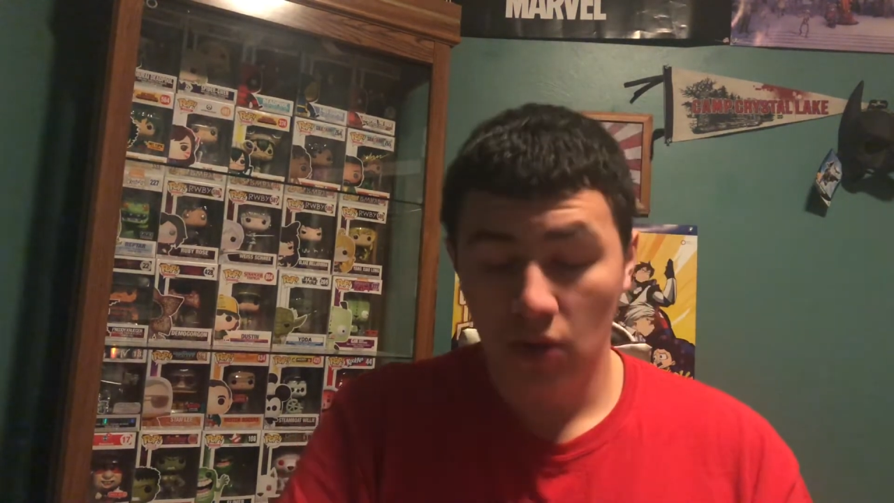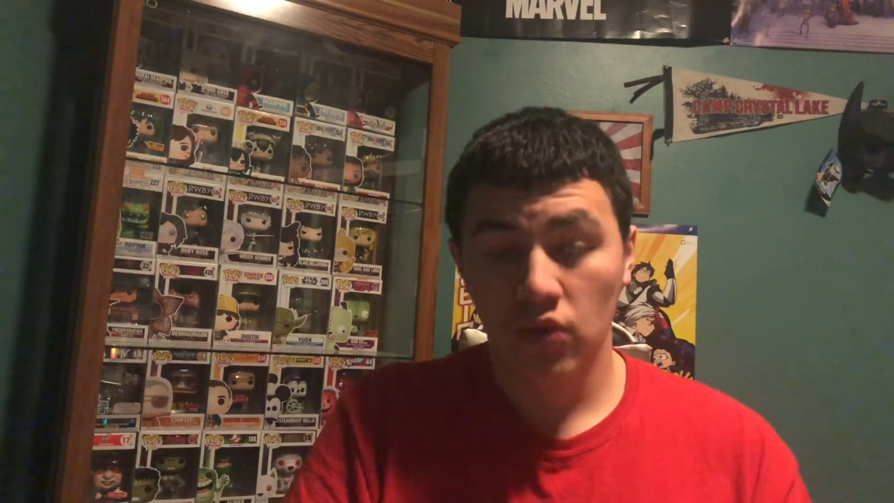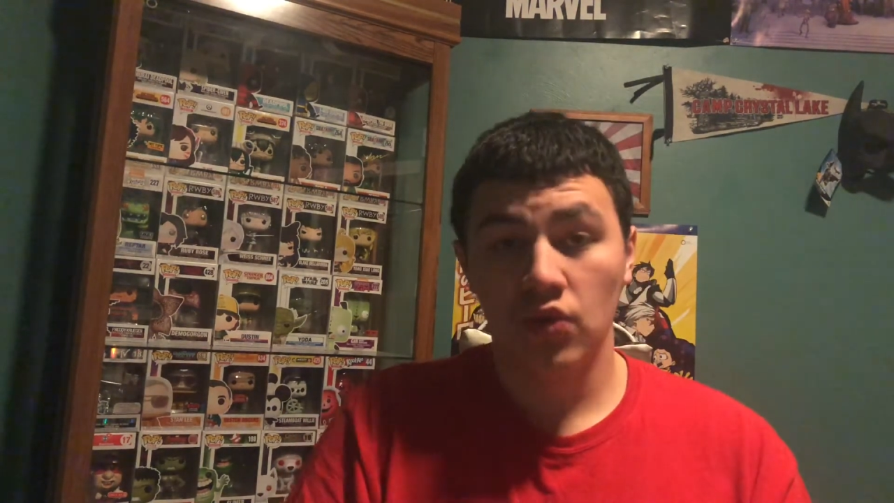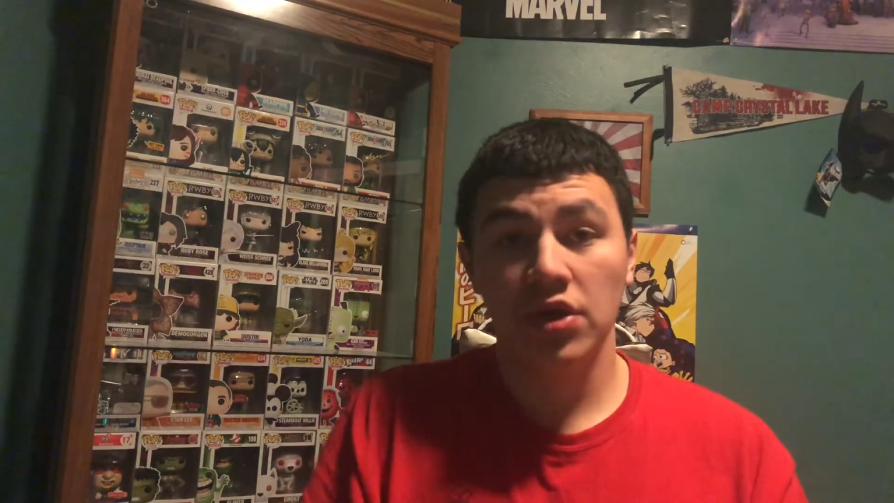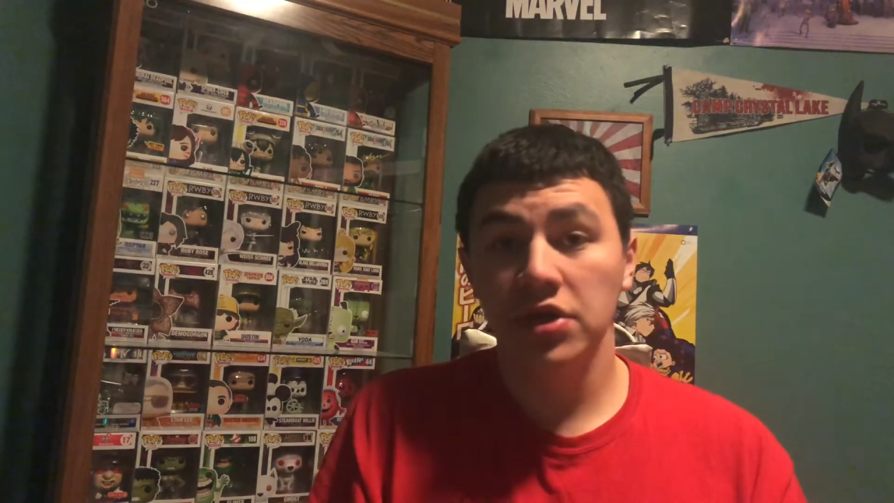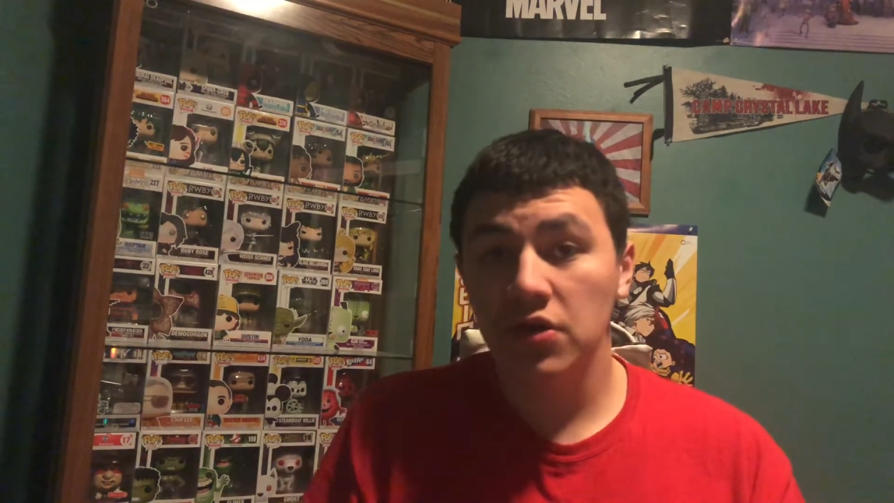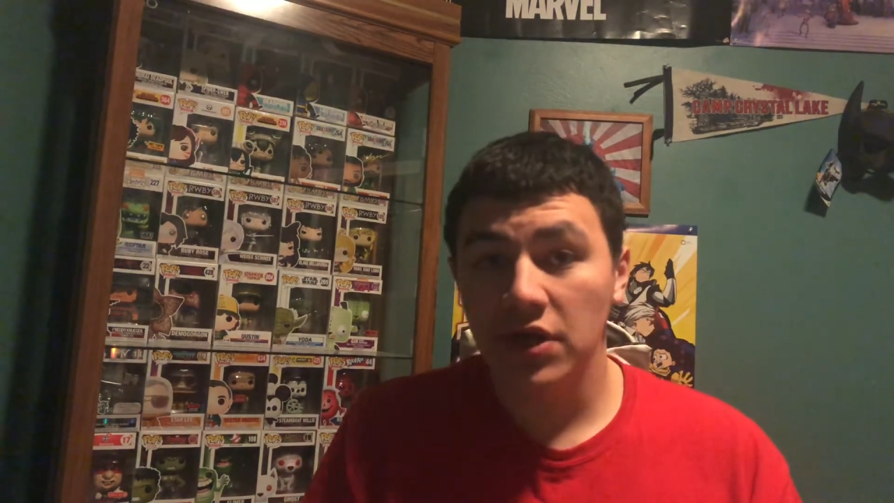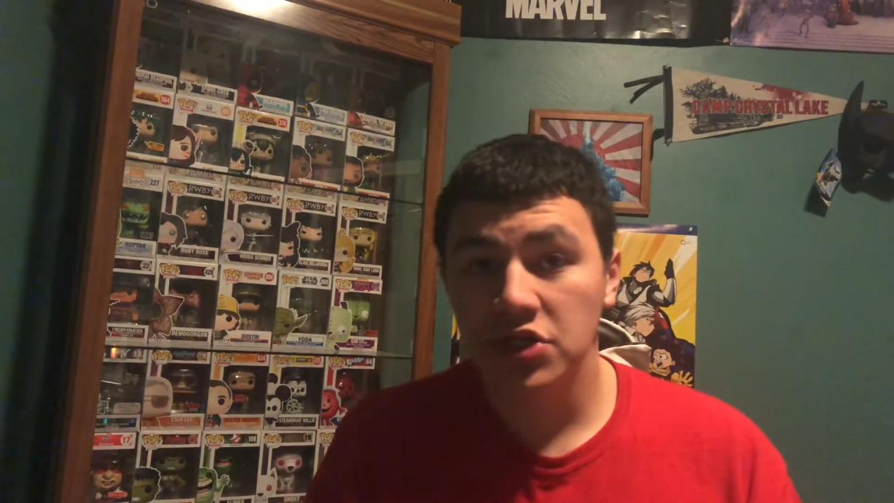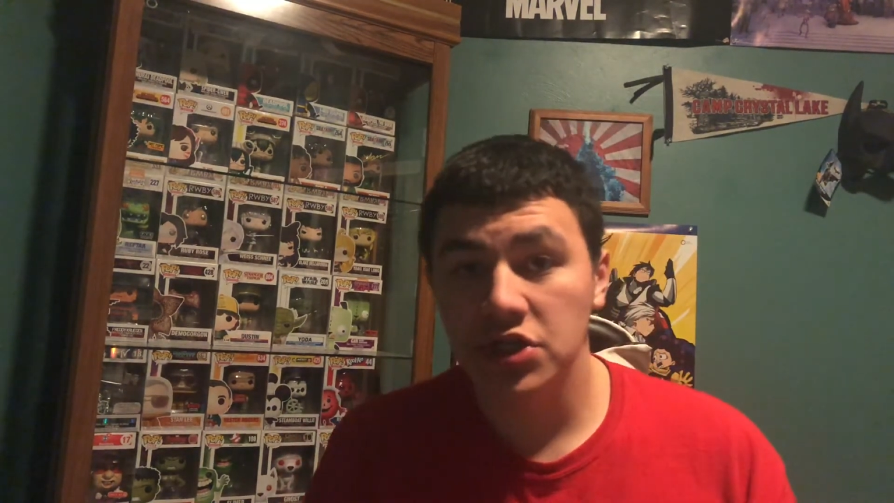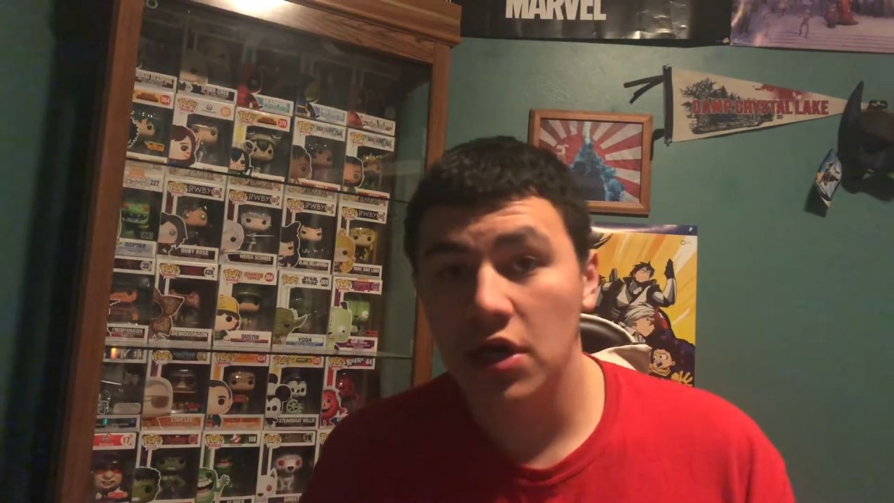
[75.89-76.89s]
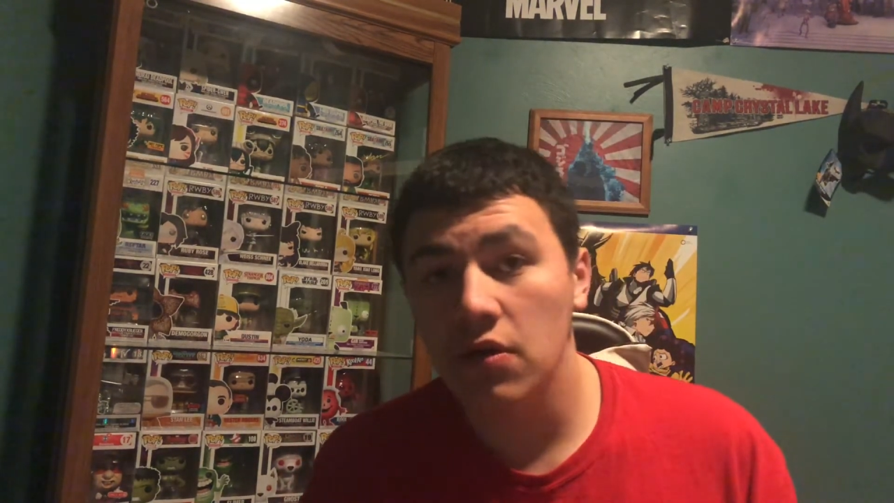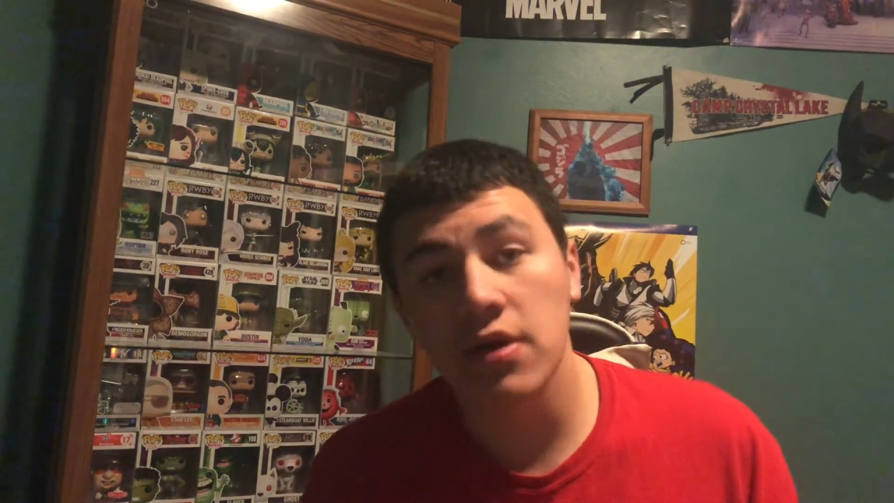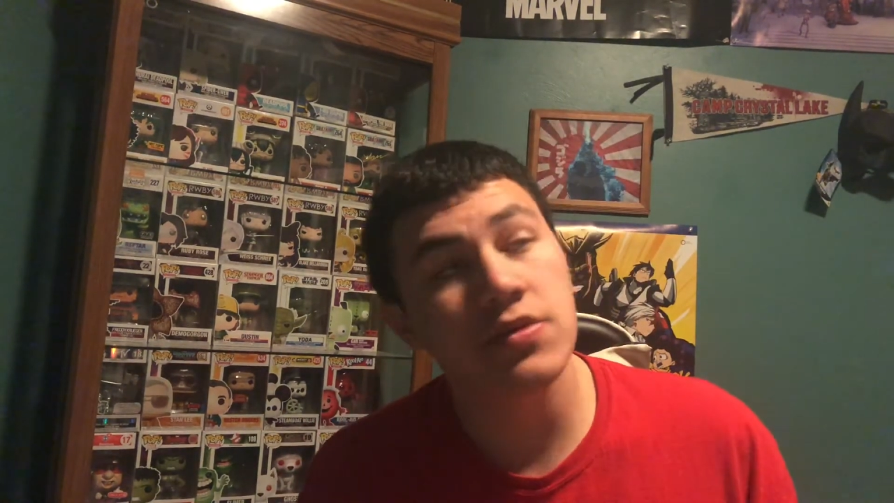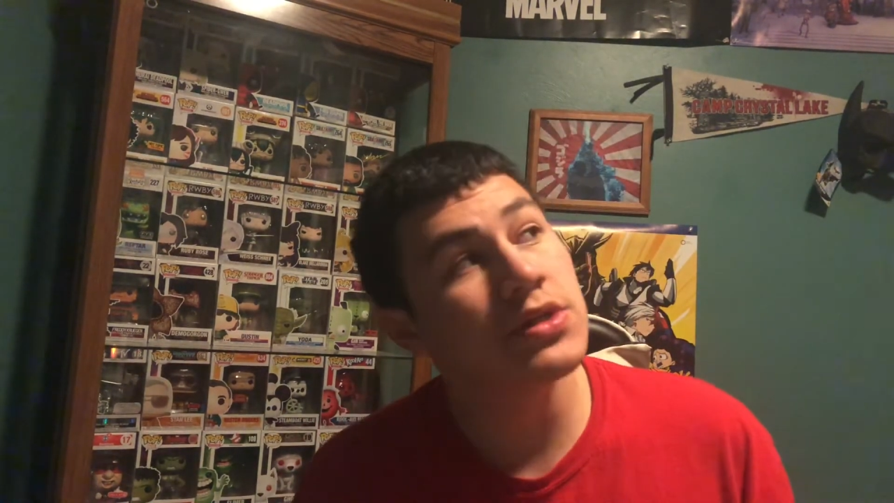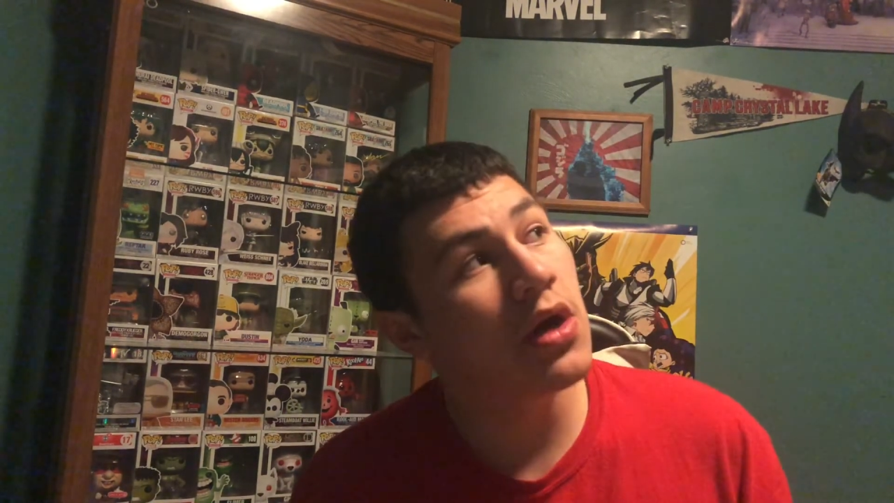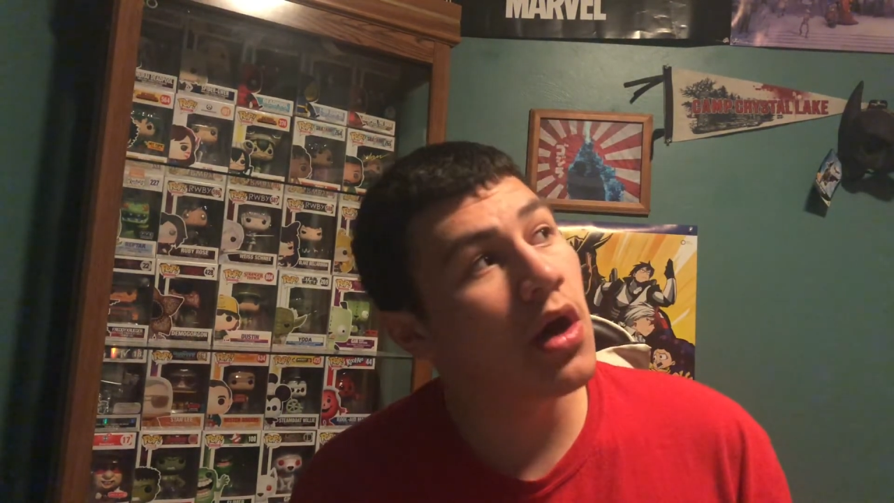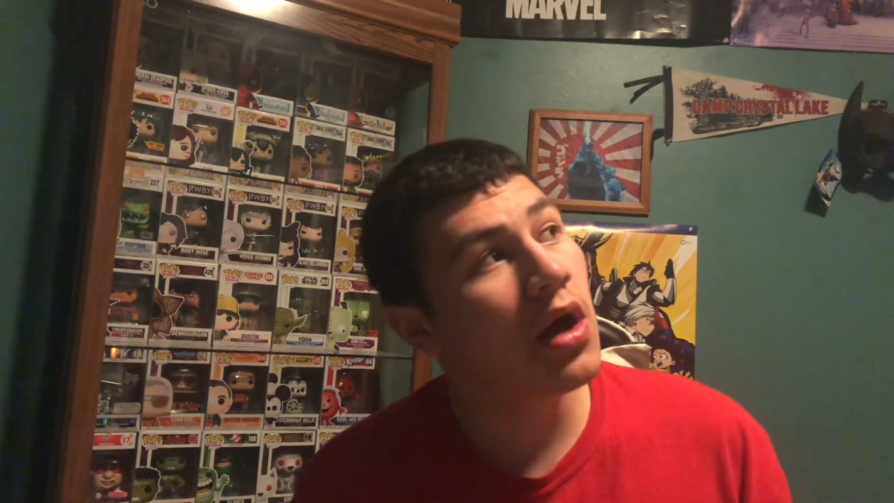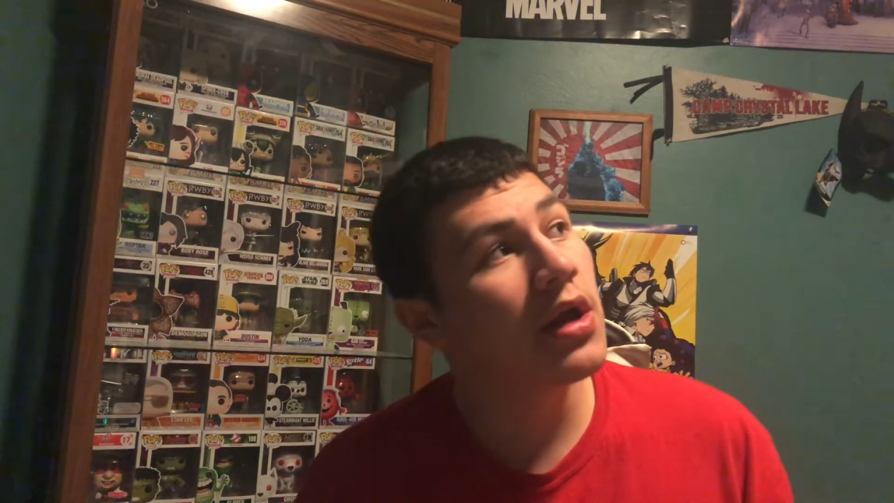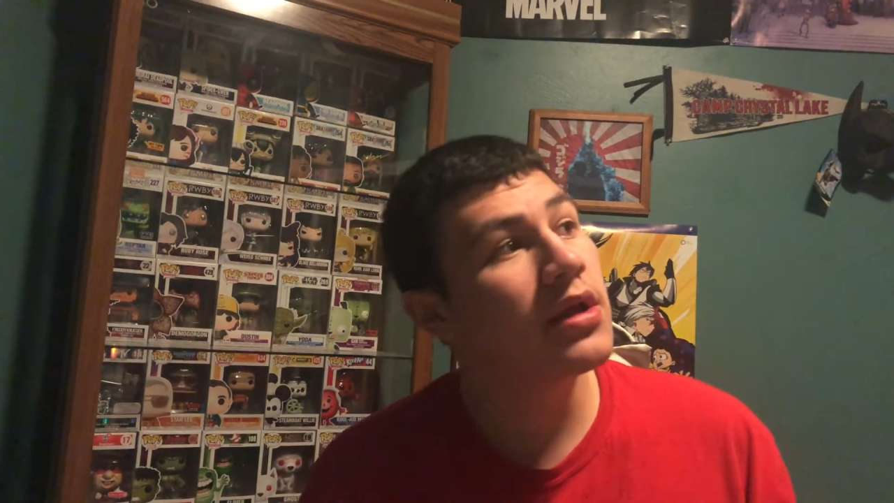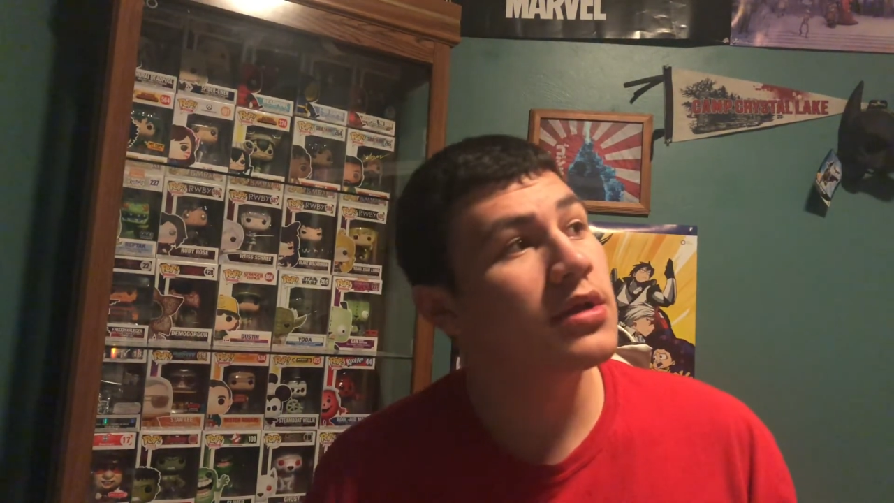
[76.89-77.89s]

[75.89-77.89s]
Really great show. It was on